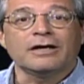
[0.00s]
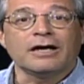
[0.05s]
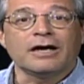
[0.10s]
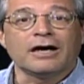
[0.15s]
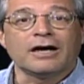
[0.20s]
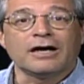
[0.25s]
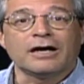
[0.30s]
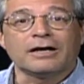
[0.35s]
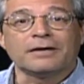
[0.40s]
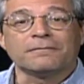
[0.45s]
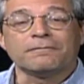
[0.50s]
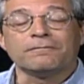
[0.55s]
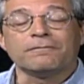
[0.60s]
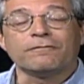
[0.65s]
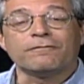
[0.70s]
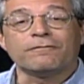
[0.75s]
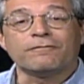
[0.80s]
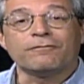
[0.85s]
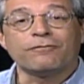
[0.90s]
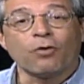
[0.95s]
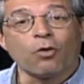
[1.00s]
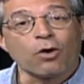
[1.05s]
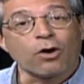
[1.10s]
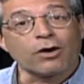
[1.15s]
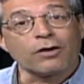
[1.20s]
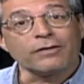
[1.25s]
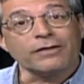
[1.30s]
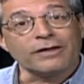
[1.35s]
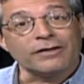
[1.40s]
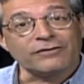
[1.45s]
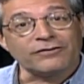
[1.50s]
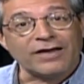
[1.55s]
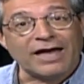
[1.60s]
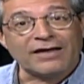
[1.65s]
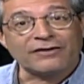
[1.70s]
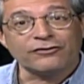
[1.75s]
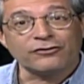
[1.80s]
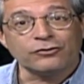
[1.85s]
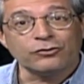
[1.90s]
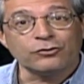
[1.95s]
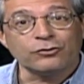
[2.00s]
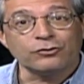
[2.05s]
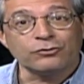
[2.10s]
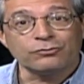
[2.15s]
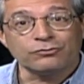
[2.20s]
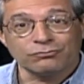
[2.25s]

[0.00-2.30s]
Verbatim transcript: uh, for the assassin who